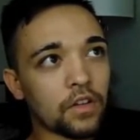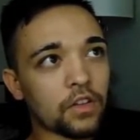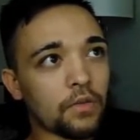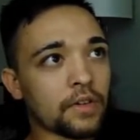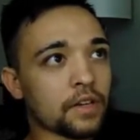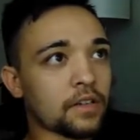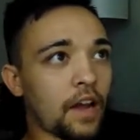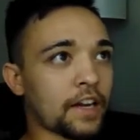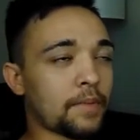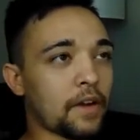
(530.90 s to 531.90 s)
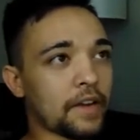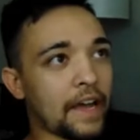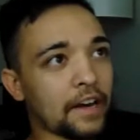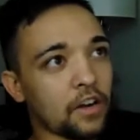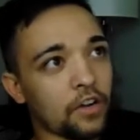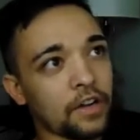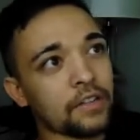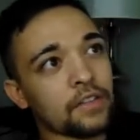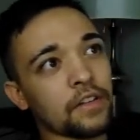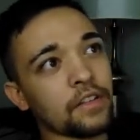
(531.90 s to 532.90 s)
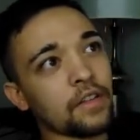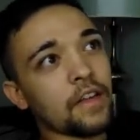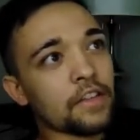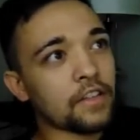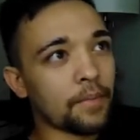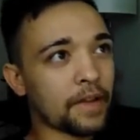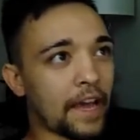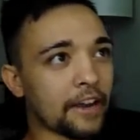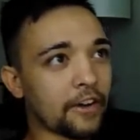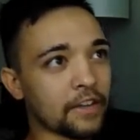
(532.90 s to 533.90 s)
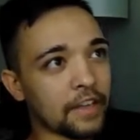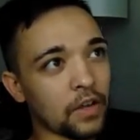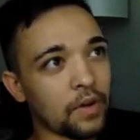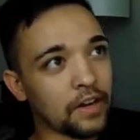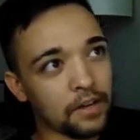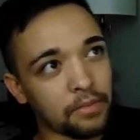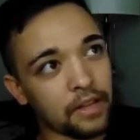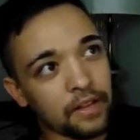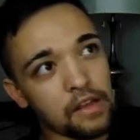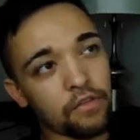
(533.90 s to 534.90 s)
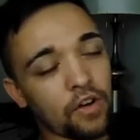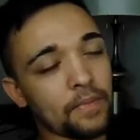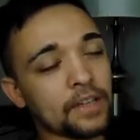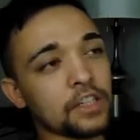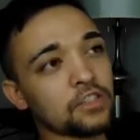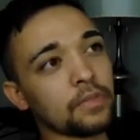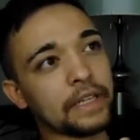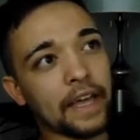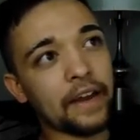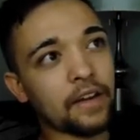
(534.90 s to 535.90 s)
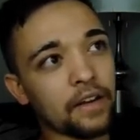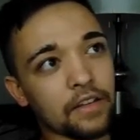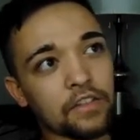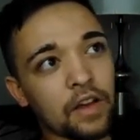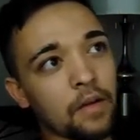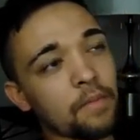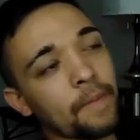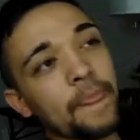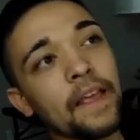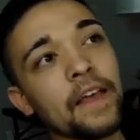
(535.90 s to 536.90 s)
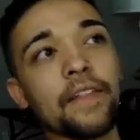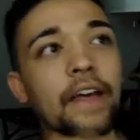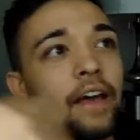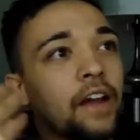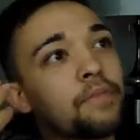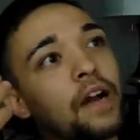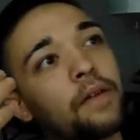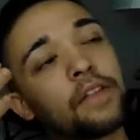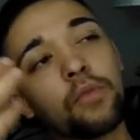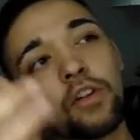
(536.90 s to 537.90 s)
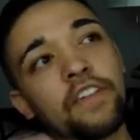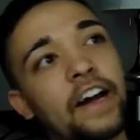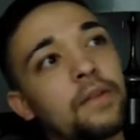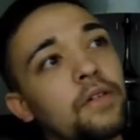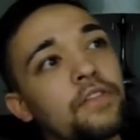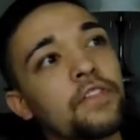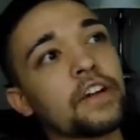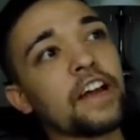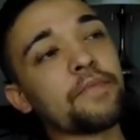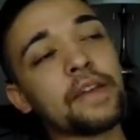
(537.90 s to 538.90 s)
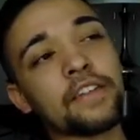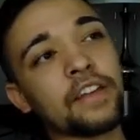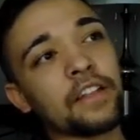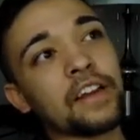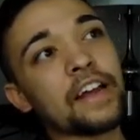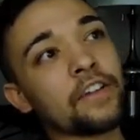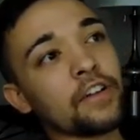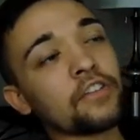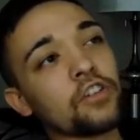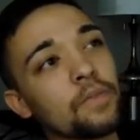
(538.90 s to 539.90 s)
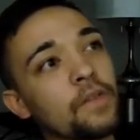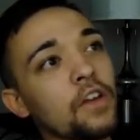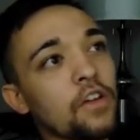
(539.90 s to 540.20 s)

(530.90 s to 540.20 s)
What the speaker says: So when you're talking about categories, there's some categories that you want to completely avoid because you'll be gated, and some that are probably more viable for an FBA seller to enter into.